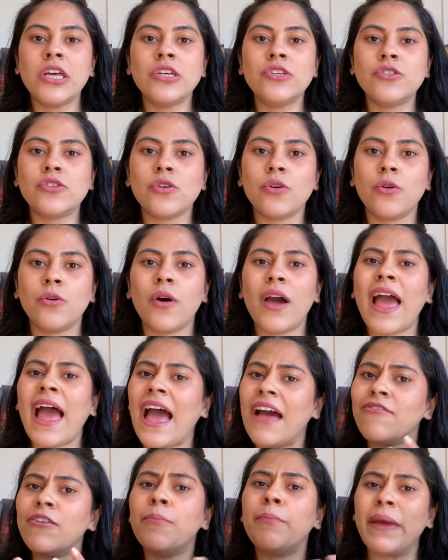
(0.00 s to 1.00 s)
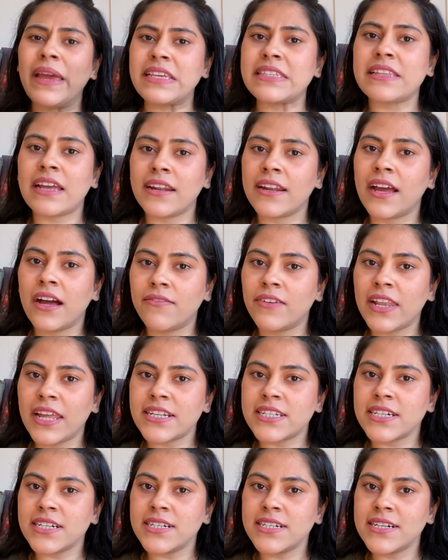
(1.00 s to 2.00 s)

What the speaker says: So have a baseline cover letter,